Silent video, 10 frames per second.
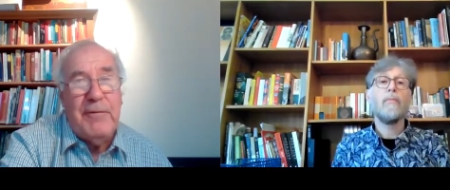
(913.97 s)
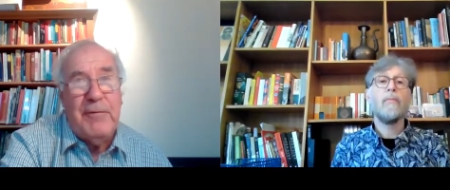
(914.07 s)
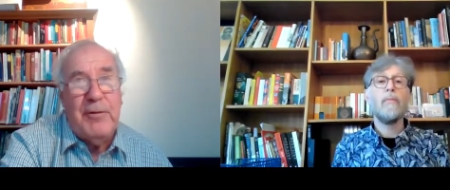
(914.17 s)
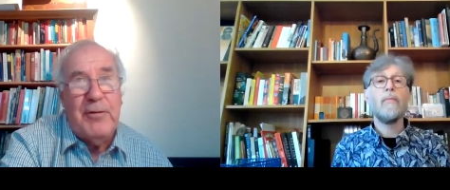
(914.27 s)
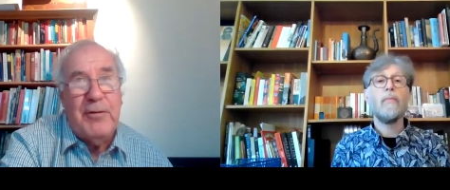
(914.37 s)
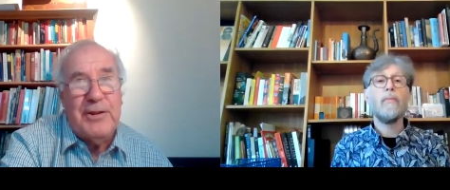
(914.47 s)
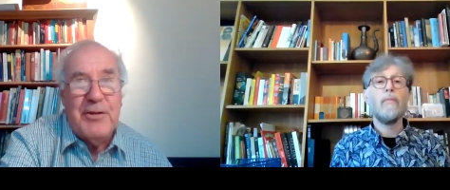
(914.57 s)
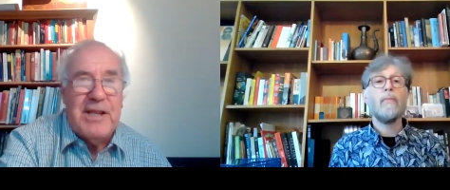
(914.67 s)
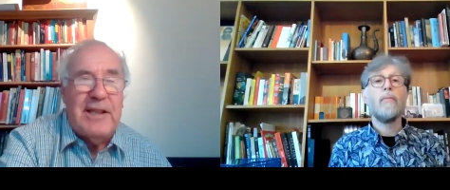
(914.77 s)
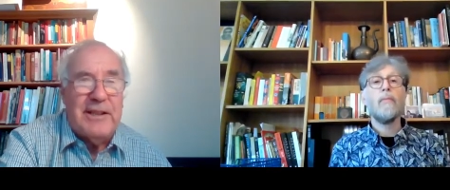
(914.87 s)
Speaker 1: for New
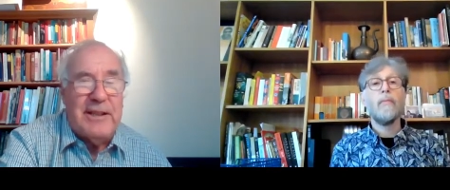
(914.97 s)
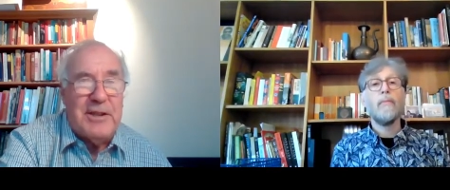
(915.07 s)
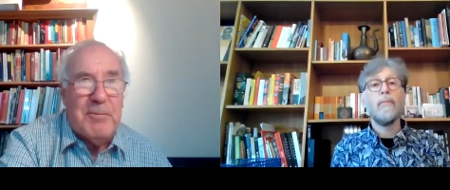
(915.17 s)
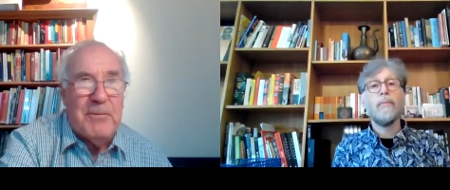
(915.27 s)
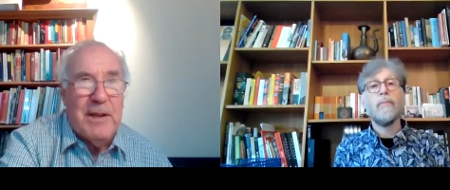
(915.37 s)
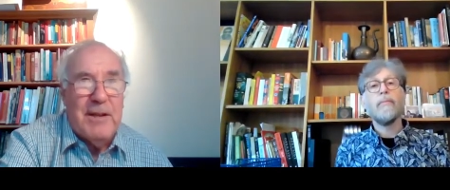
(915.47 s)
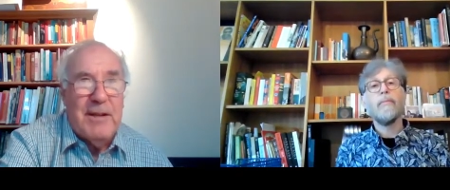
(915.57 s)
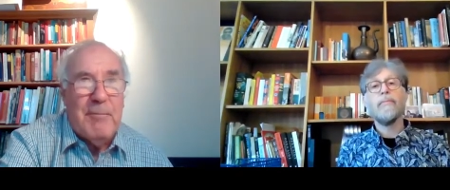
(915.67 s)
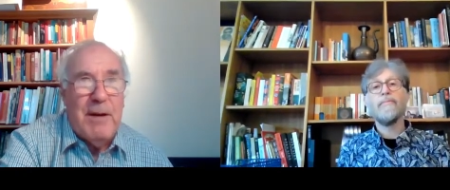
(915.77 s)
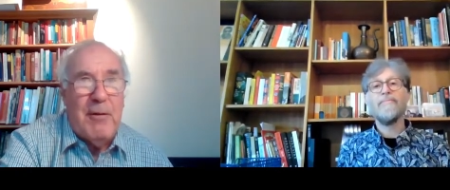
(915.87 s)
Zealanders,
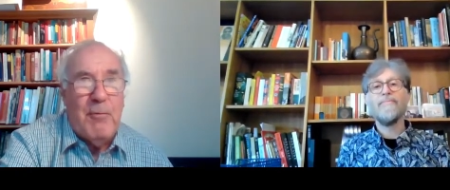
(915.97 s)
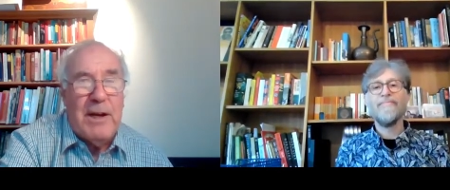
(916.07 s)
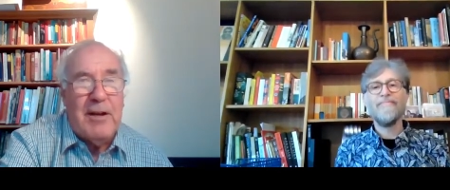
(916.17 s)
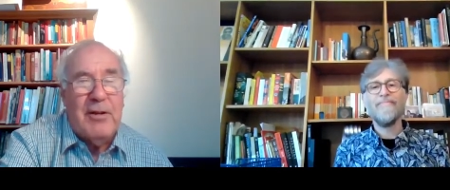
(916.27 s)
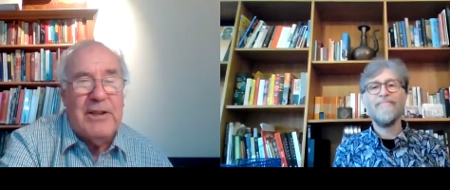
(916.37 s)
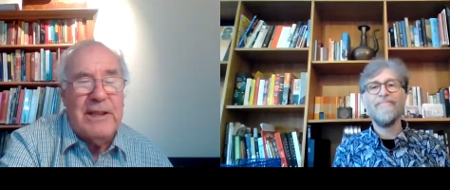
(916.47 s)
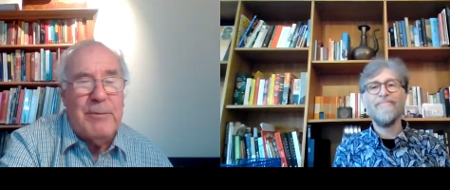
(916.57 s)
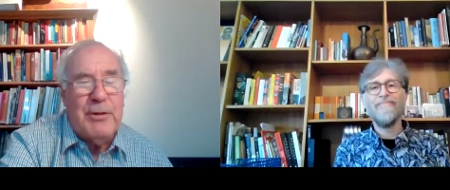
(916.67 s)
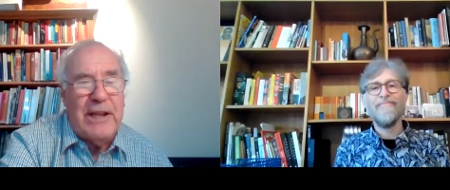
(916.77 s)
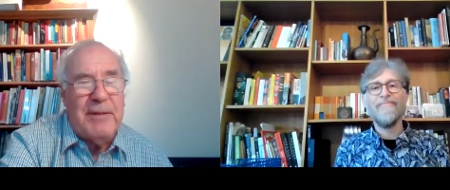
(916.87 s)
about one o'clock in the
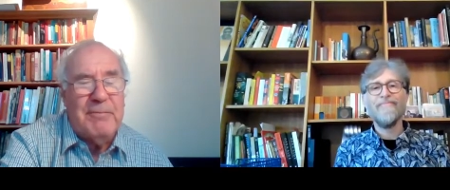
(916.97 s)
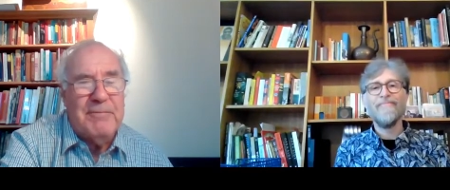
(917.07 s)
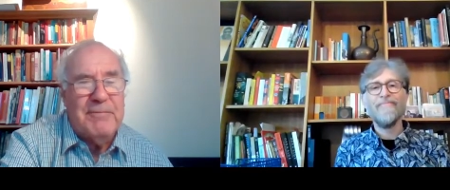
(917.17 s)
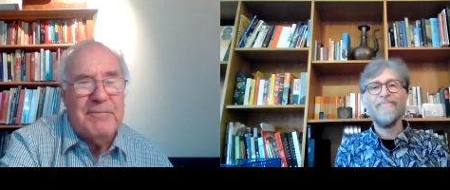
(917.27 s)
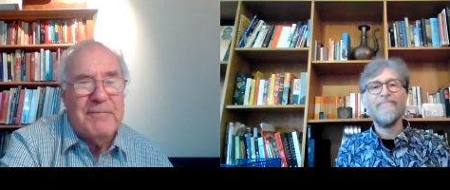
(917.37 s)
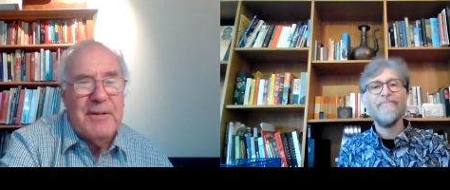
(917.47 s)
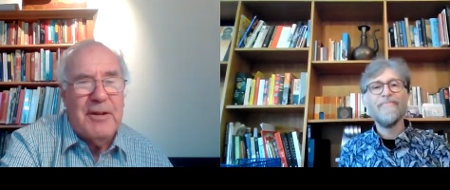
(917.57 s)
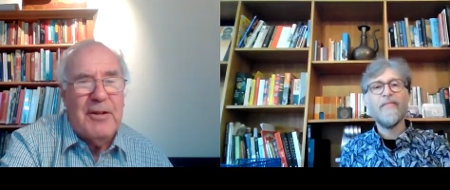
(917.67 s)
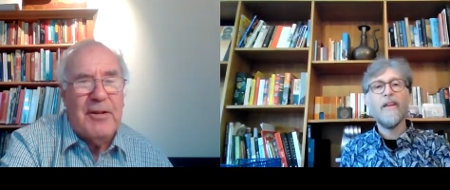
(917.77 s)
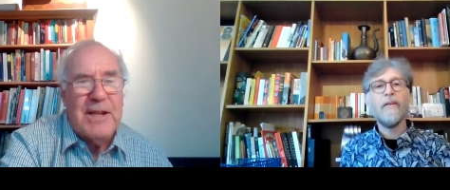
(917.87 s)
morning
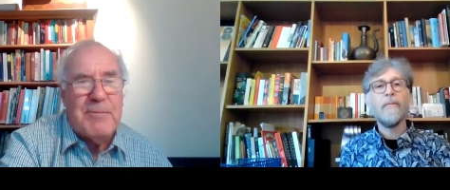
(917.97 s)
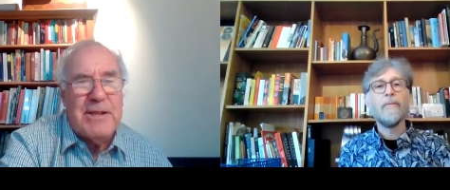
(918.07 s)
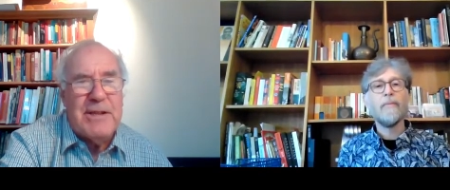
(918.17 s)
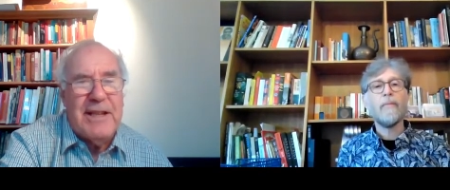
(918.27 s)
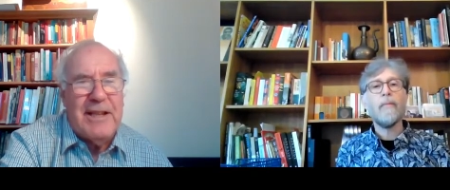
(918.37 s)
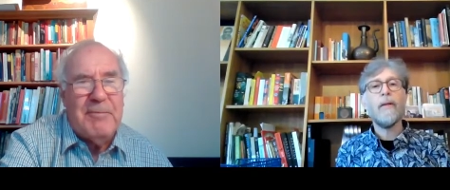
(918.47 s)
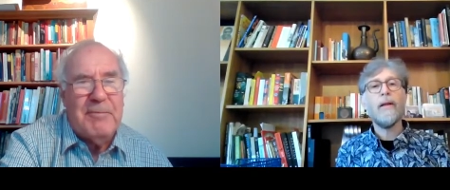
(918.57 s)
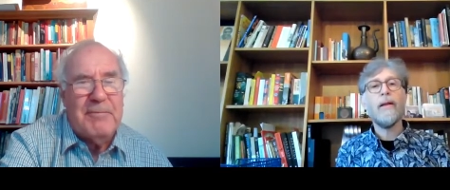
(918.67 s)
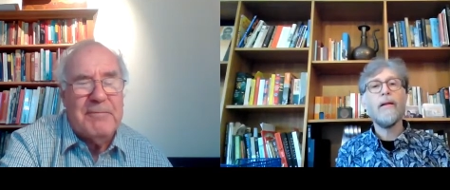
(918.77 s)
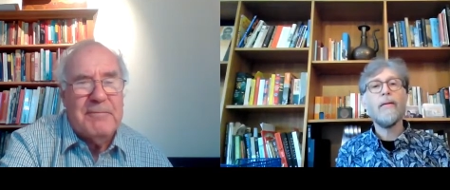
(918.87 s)
on Christmas Day.
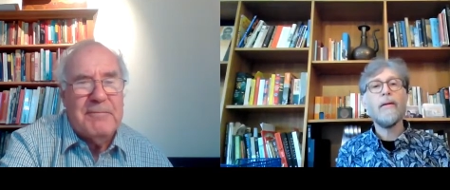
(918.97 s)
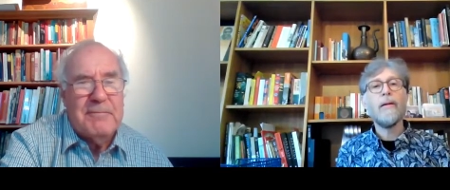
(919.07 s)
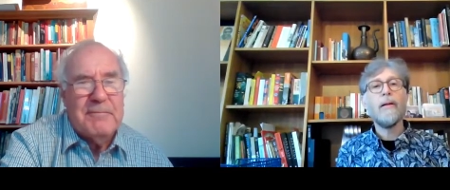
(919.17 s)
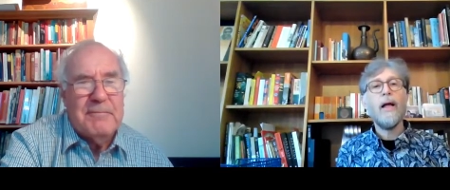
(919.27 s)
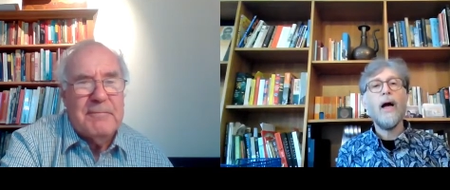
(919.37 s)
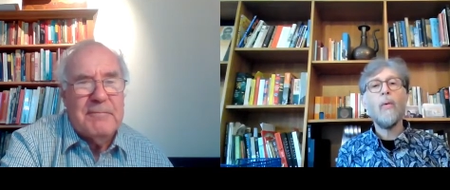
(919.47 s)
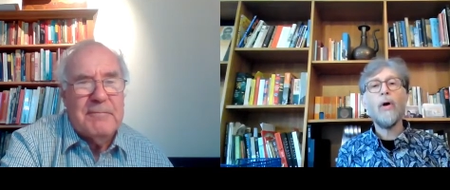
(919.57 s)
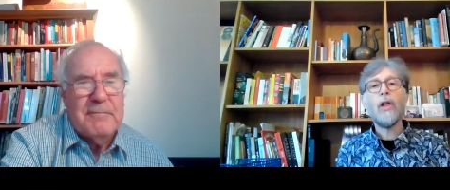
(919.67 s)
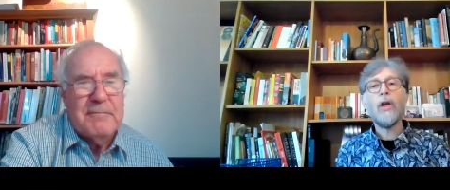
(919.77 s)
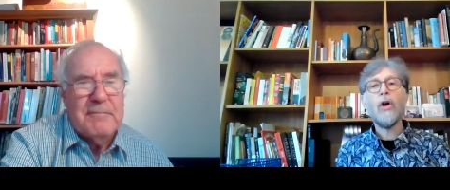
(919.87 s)
Speaker 2: And
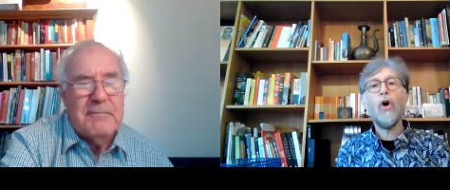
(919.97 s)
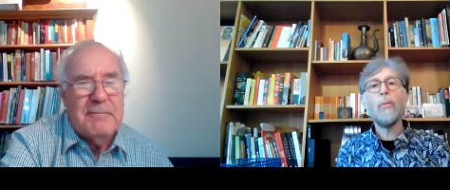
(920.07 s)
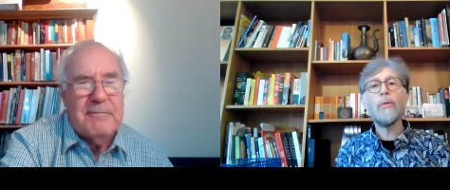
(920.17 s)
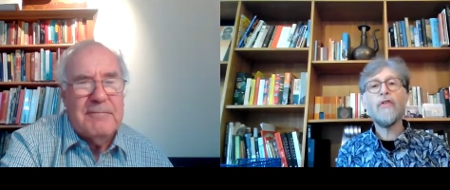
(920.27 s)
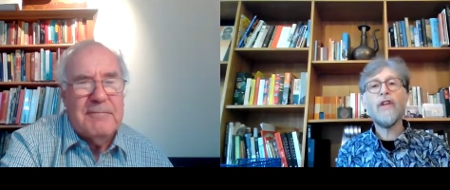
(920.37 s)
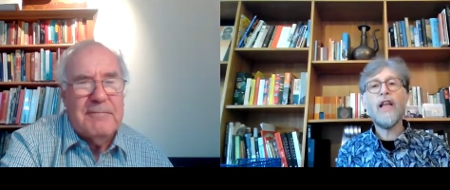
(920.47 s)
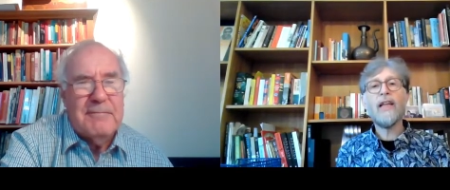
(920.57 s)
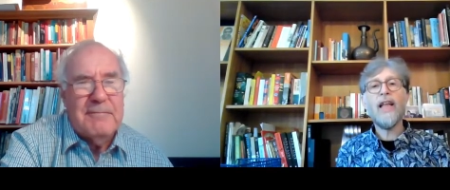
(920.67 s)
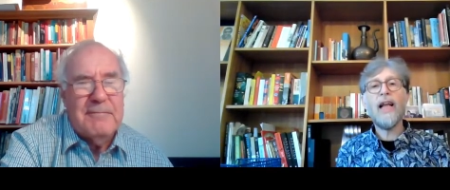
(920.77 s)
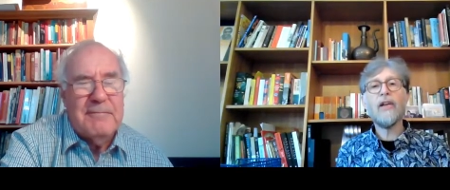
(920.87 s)
what are your hopes for
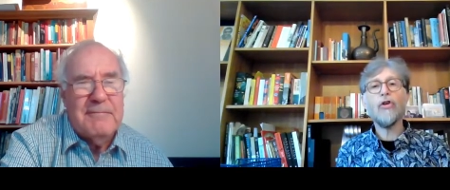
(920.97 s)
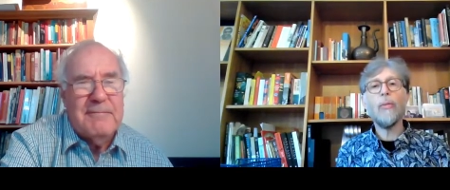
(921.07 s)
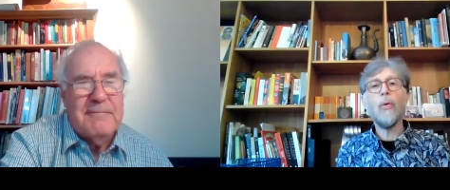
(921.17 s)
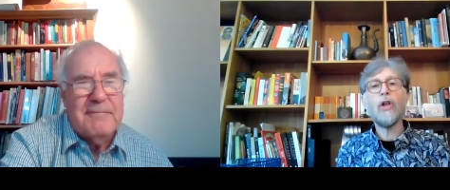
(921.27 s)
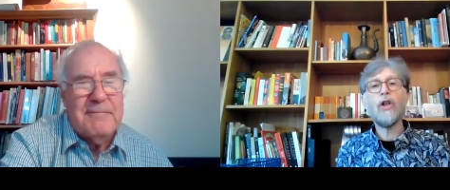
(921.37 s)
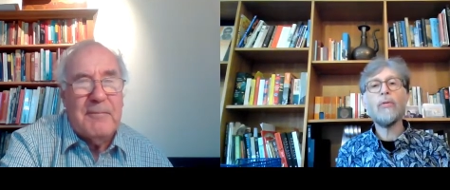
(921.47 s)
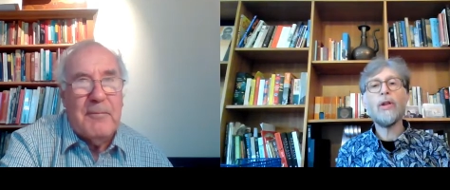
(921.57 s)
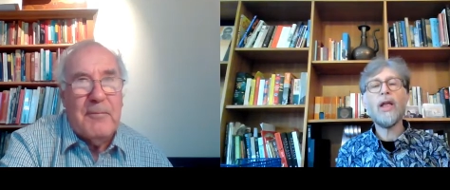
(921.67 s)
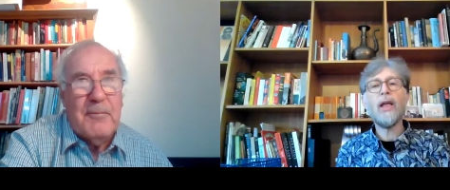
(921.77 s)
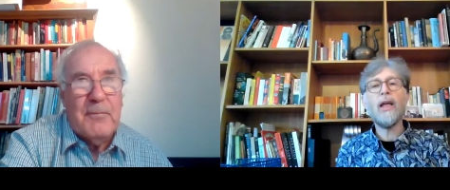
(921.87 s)
that telescope? What do you
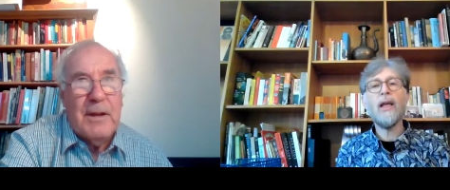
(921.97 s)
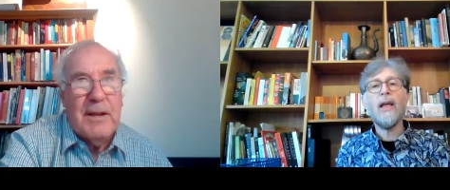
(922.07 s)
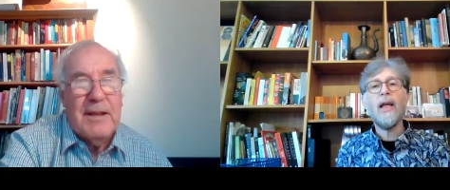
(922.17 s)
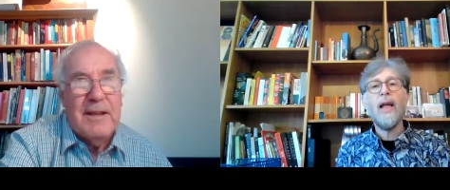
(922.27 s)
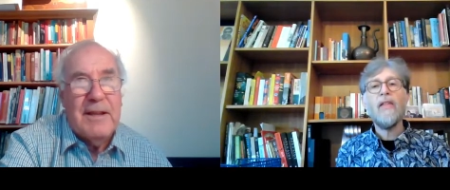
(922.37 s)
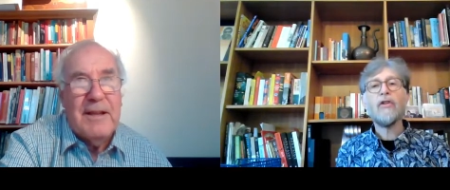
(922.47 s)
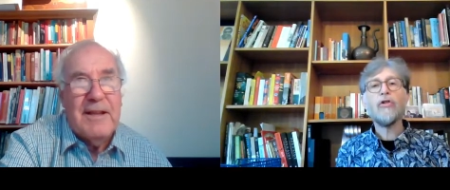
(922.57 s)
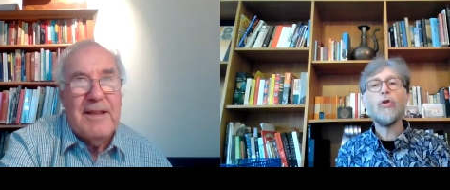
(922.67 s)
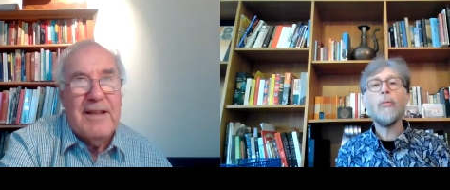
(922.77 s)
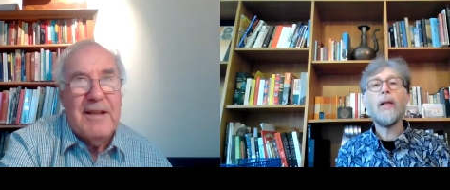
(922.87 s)
think there's
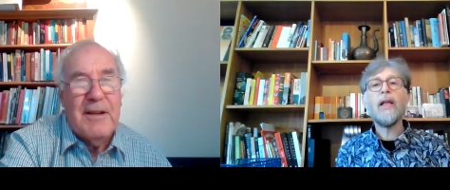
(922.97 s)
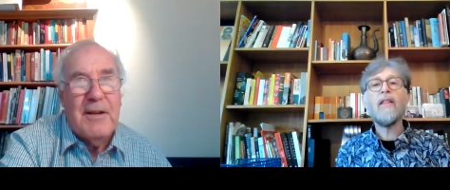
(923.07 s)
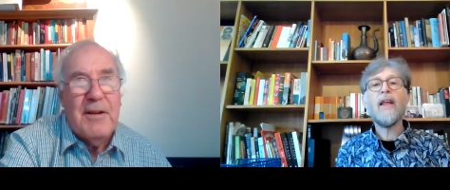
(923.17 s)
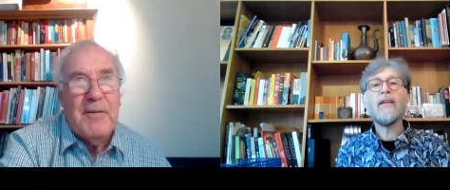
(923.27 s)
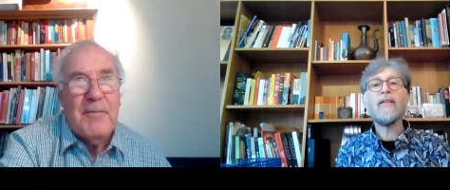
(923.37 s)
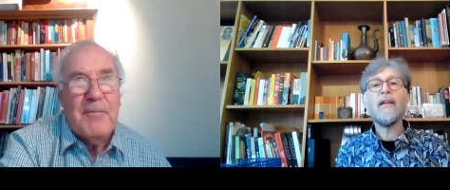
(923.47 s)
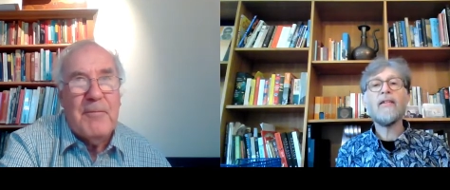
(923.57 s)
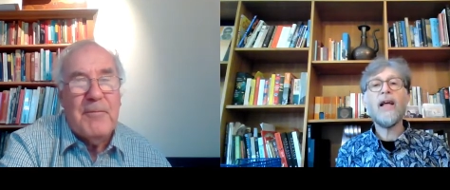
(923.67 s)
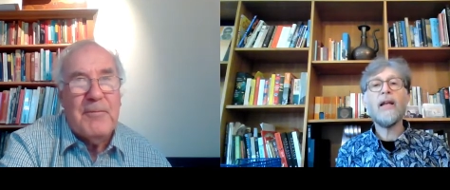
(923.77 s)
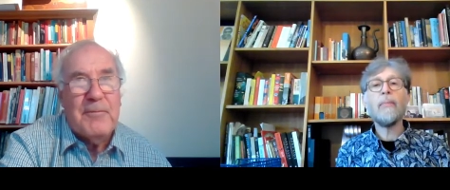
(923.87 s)
so many things
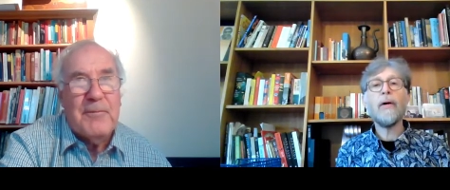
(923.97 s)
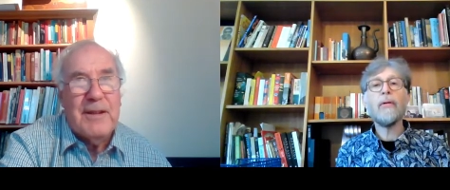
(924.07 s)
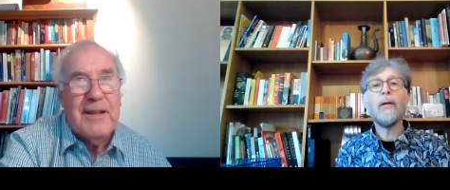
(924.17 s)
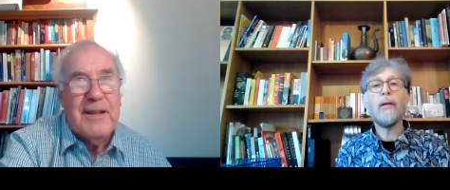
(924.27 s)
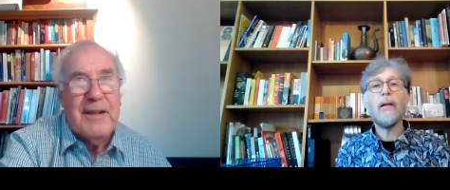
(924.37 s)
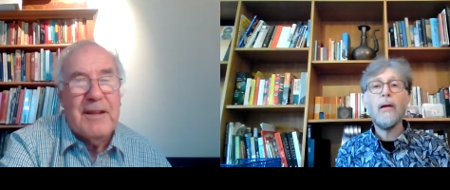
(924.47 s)
said about it.